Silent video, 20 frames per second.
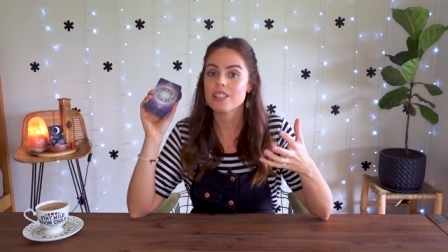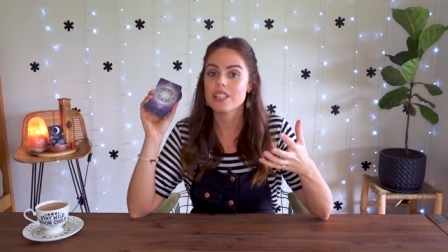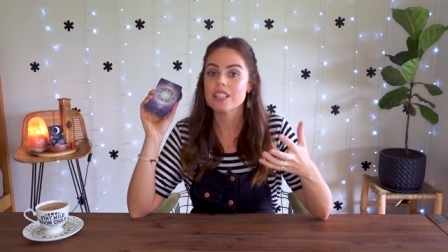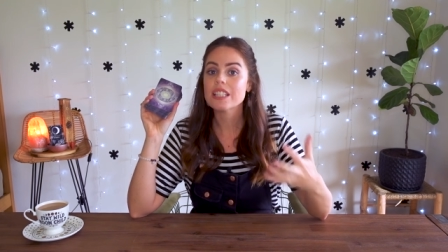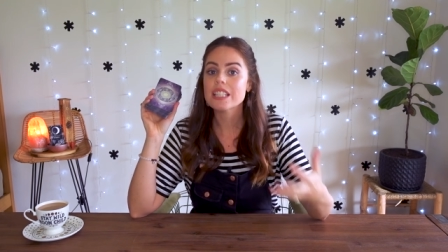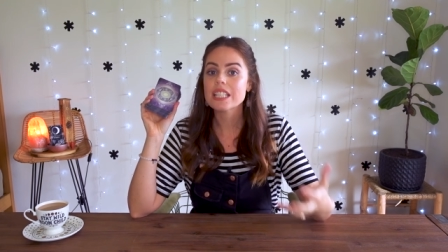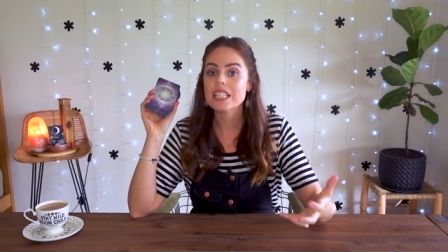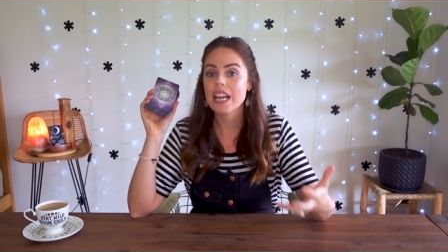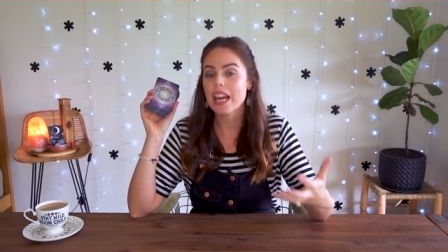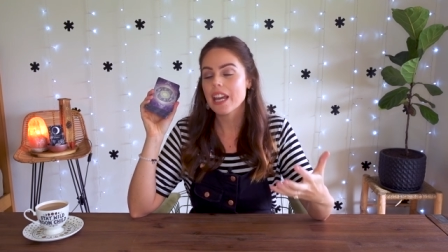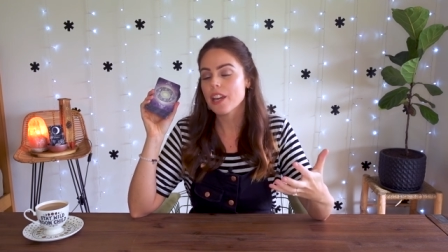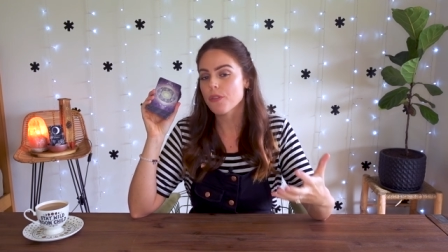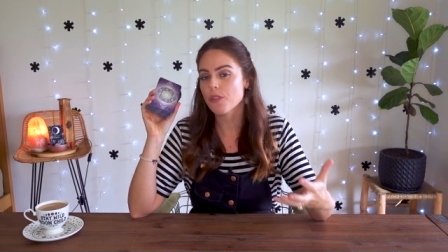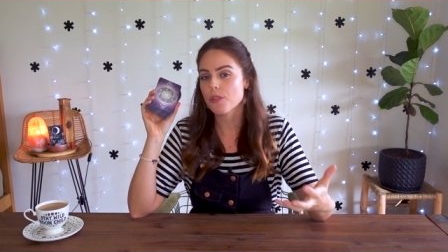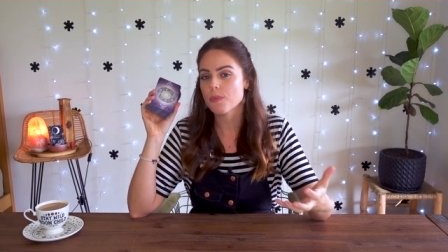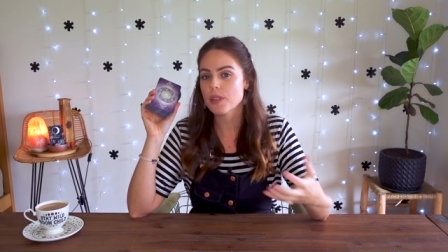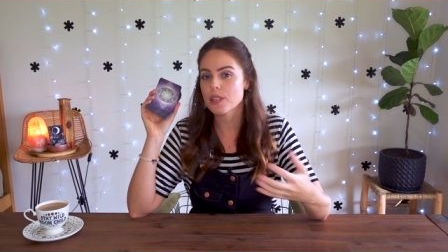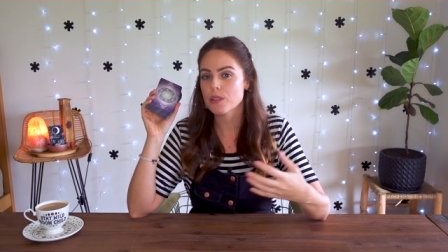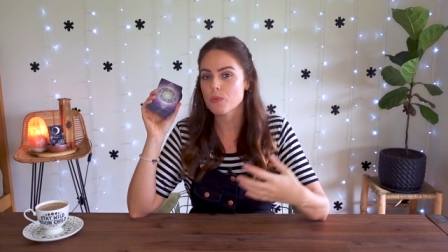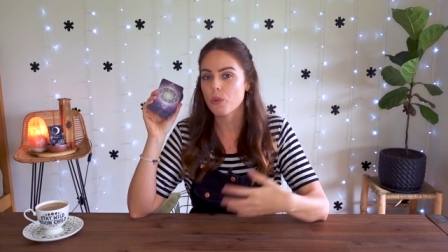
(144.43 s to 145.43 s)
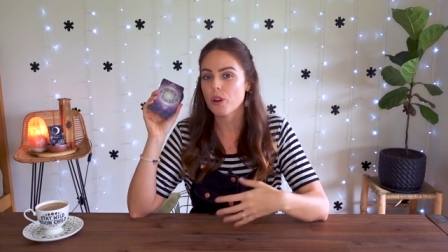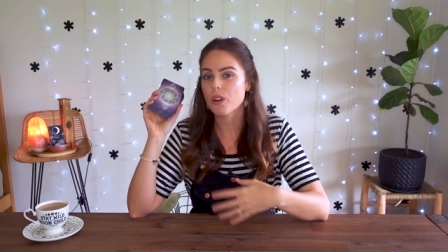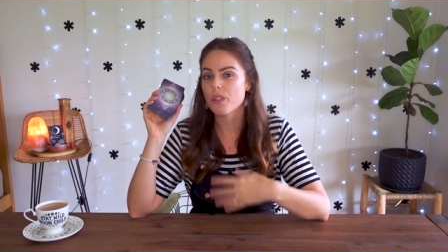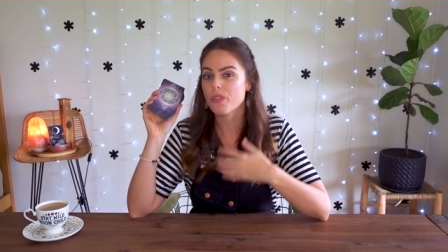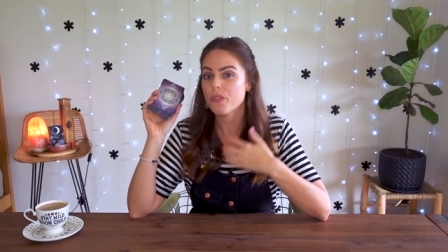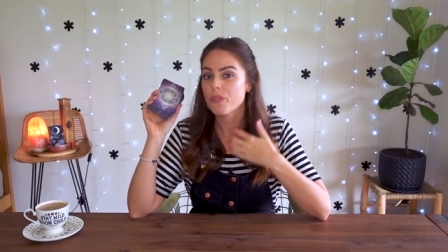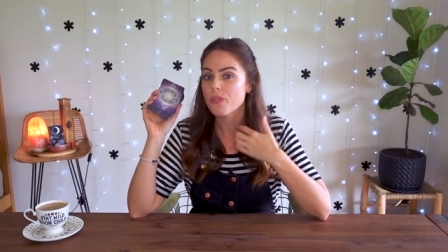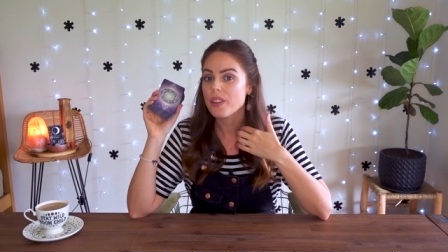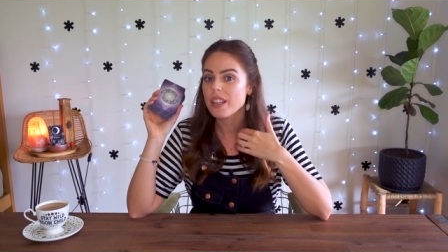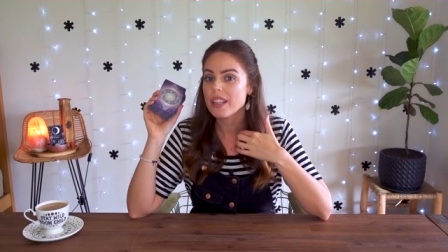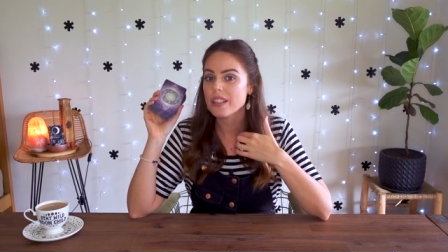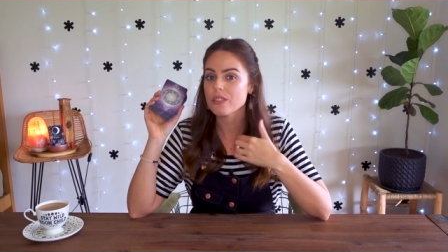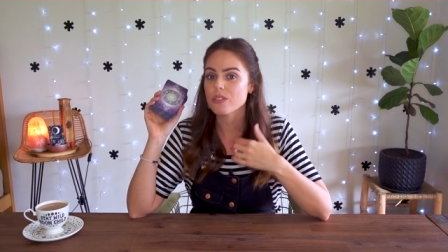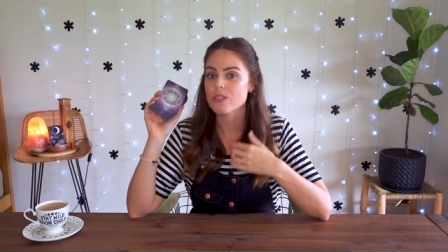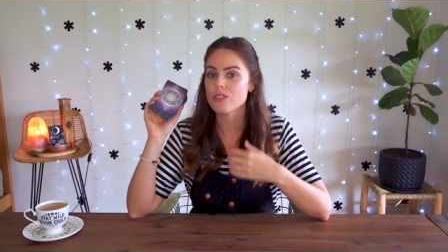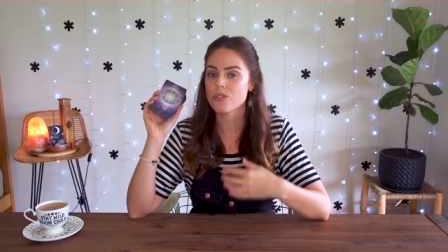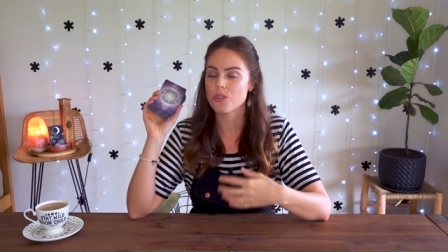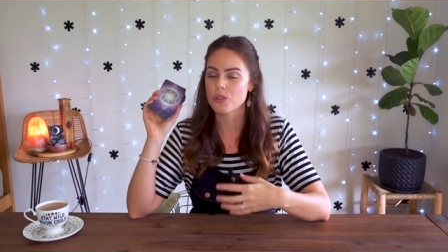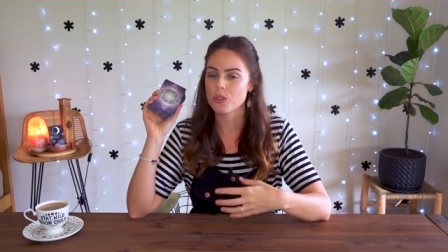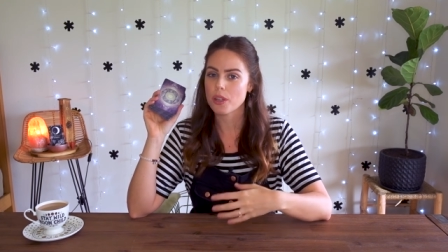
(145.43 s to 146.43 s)
just take from this what
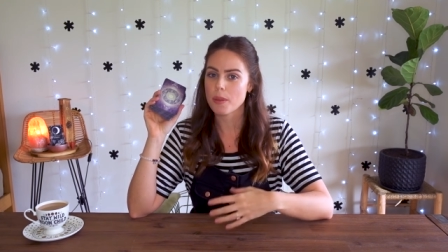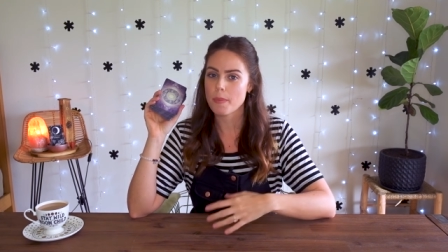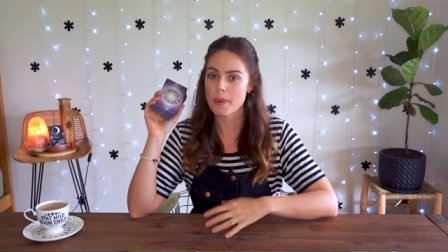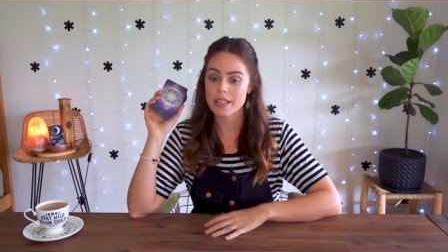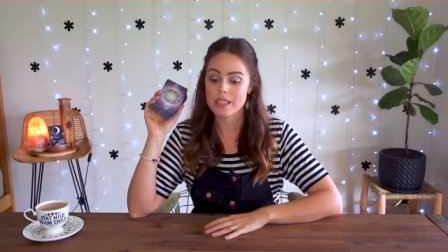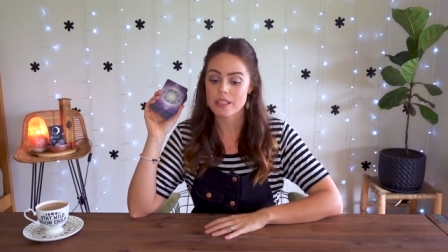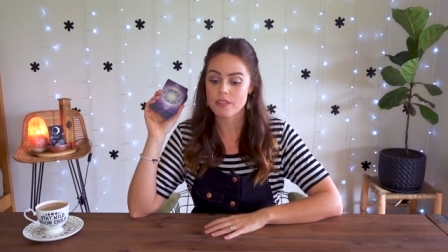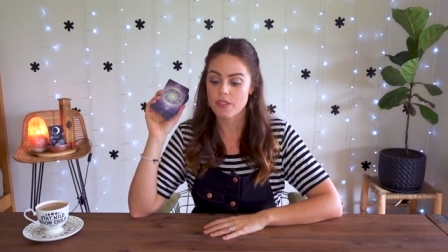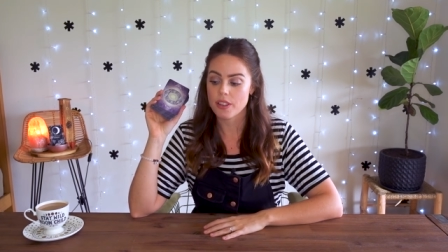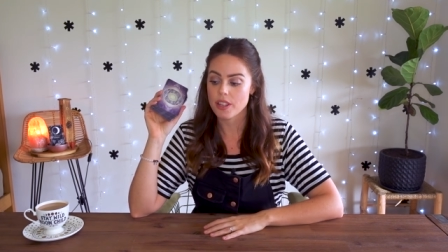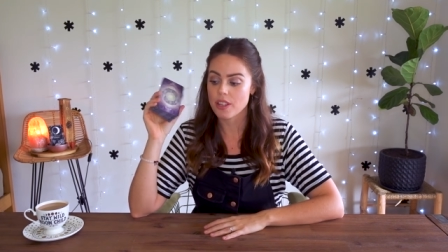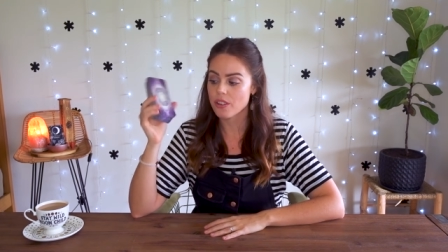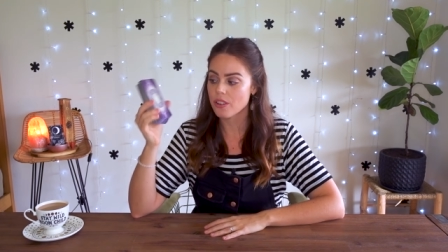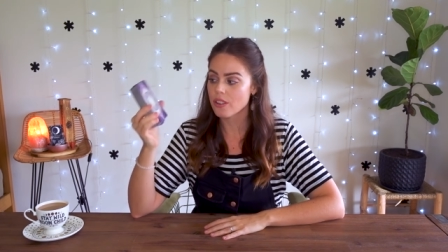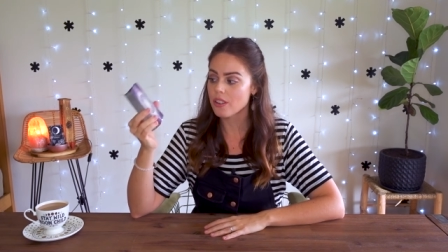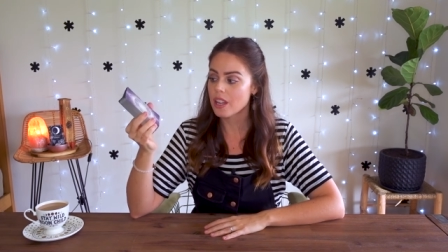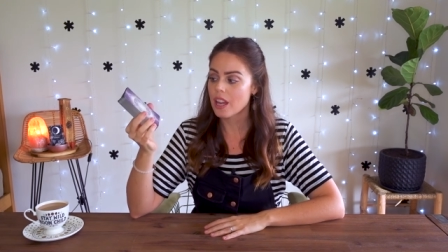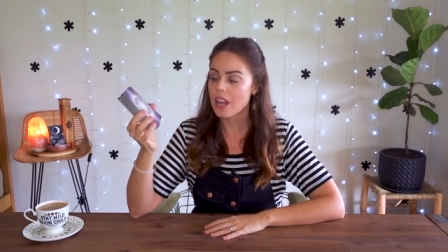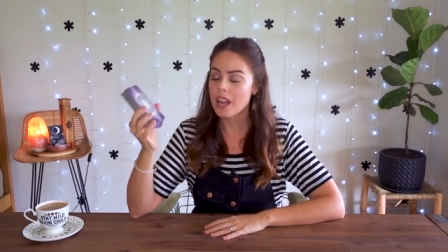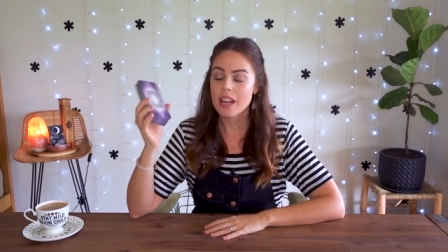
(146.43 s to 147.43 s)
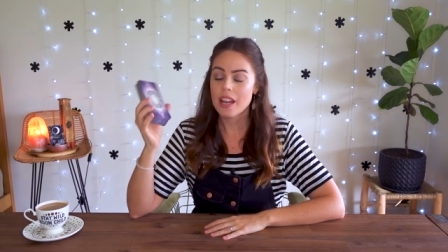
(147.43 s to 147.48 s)
feels truly best for you.